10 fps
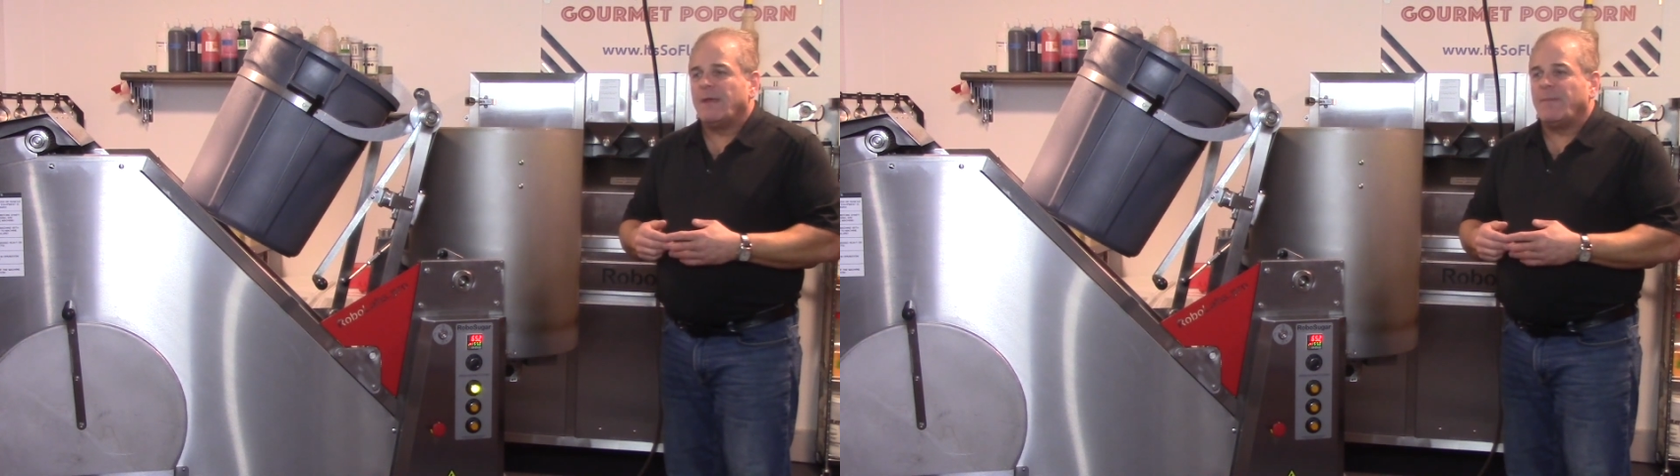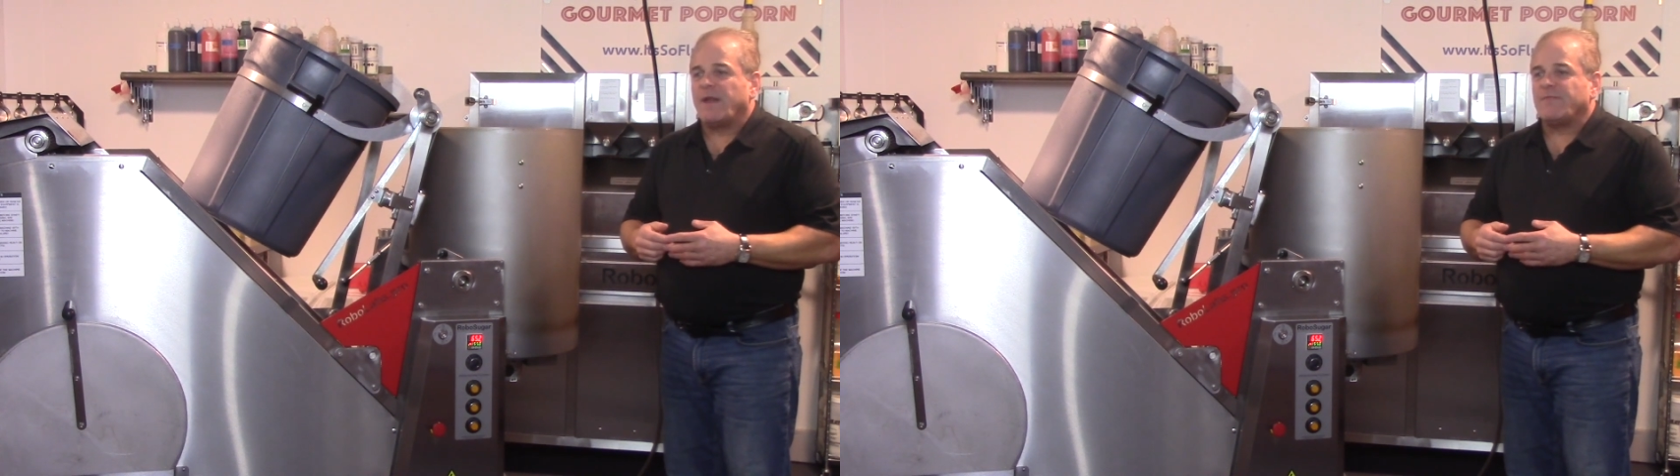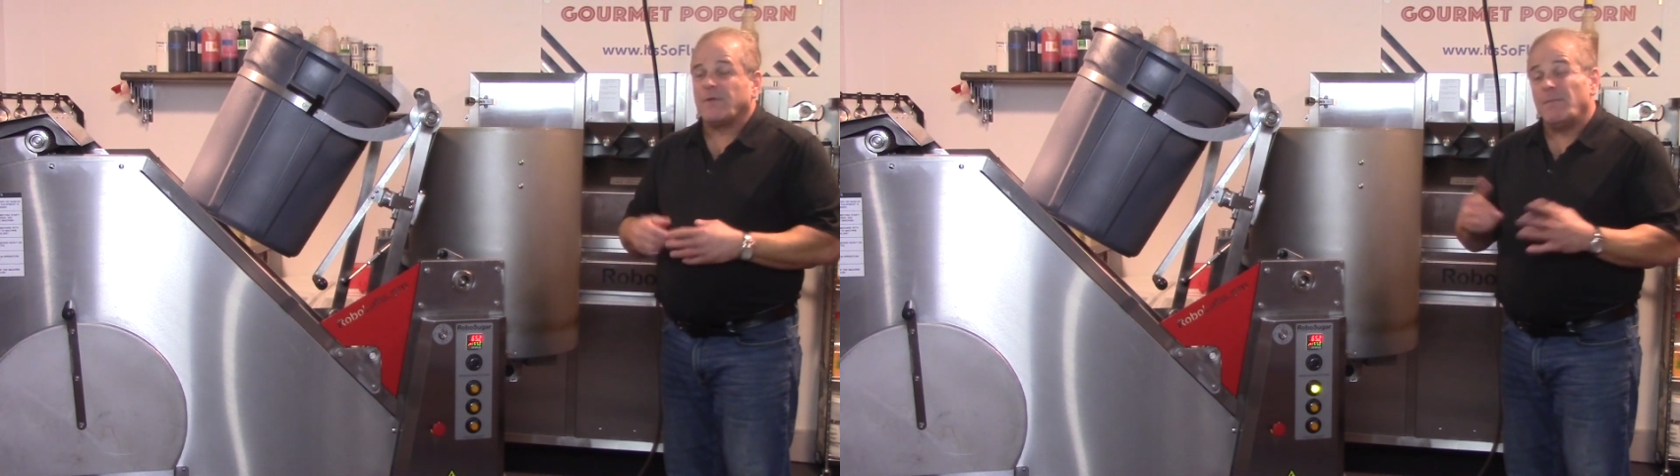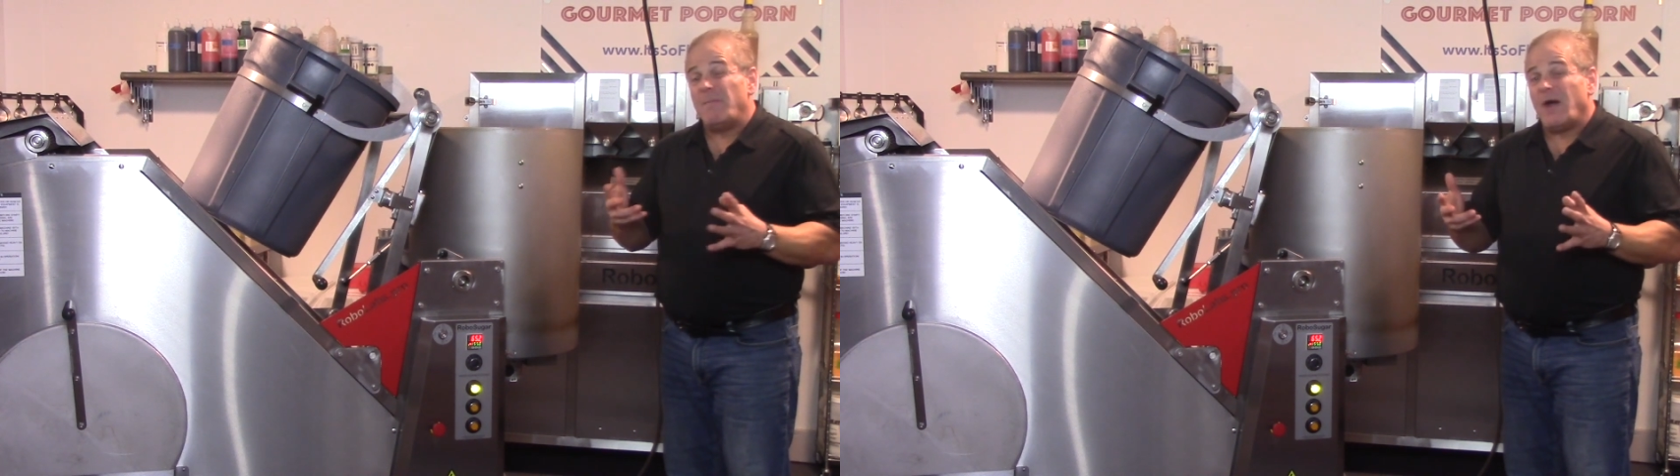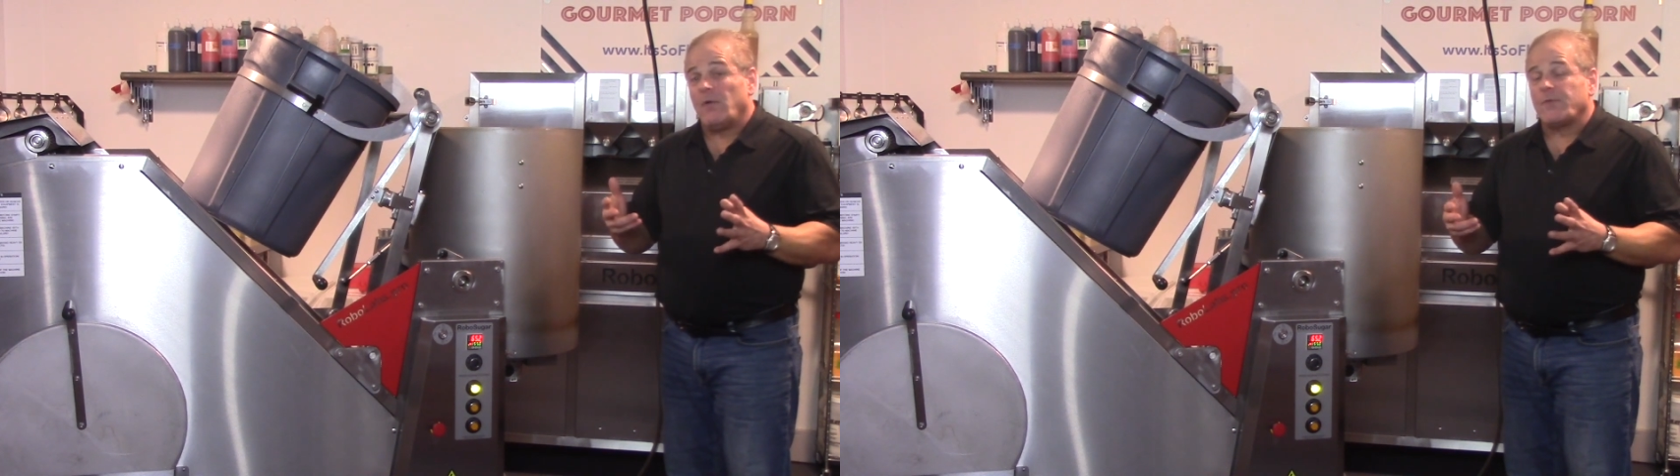But if it'll
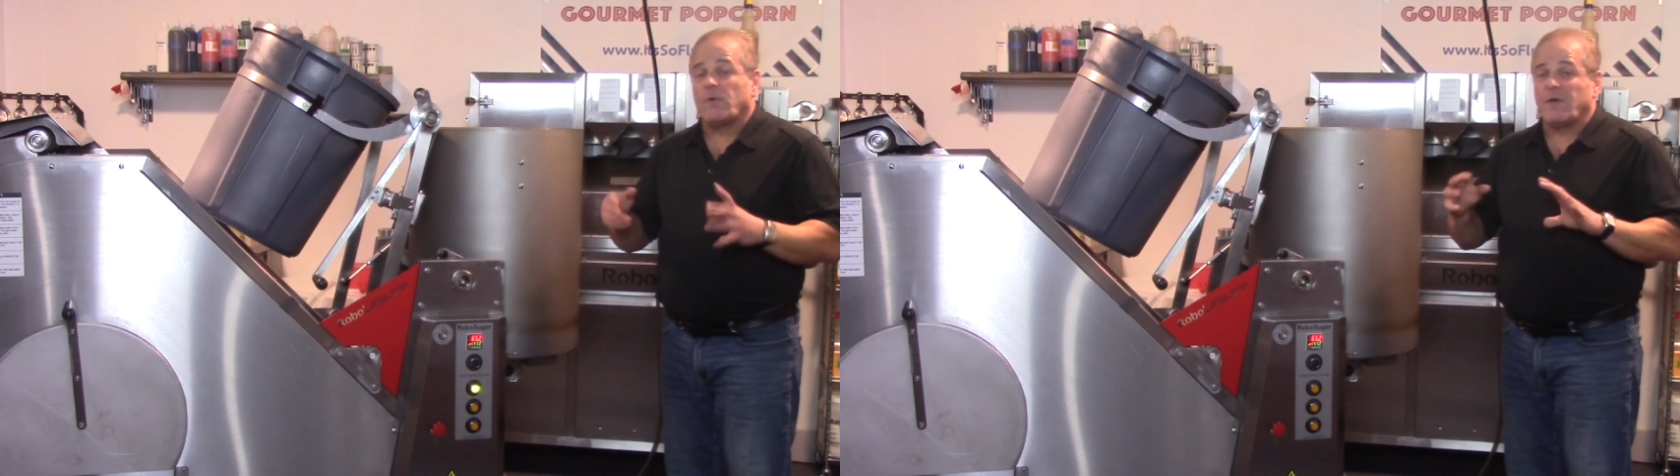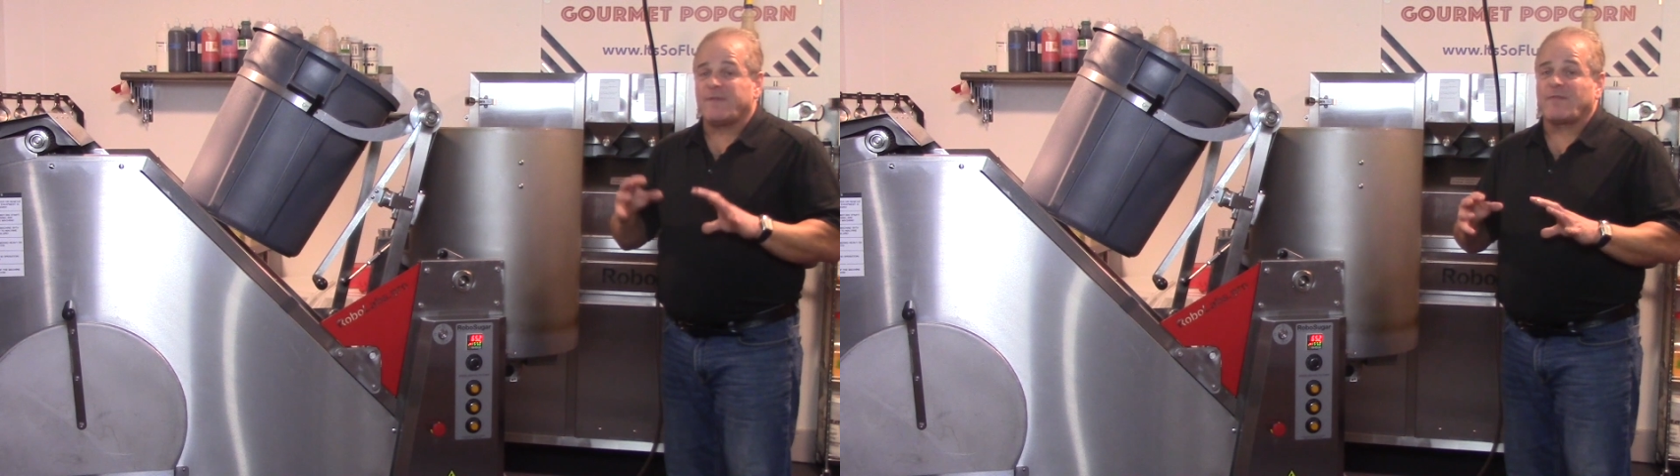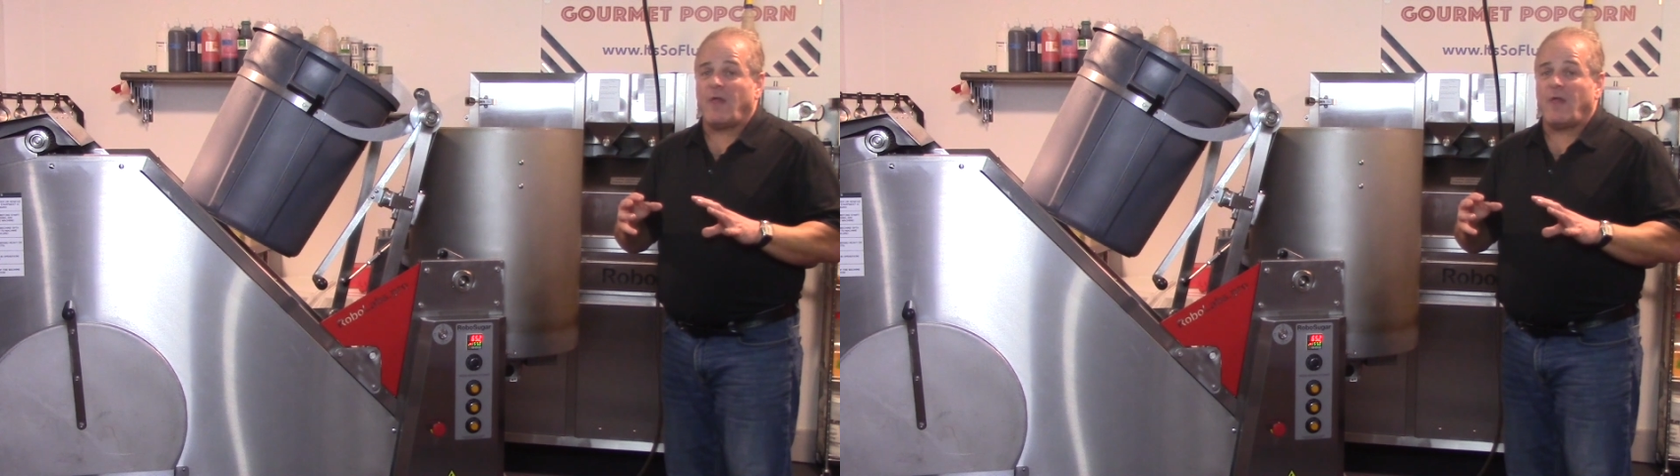melt or it's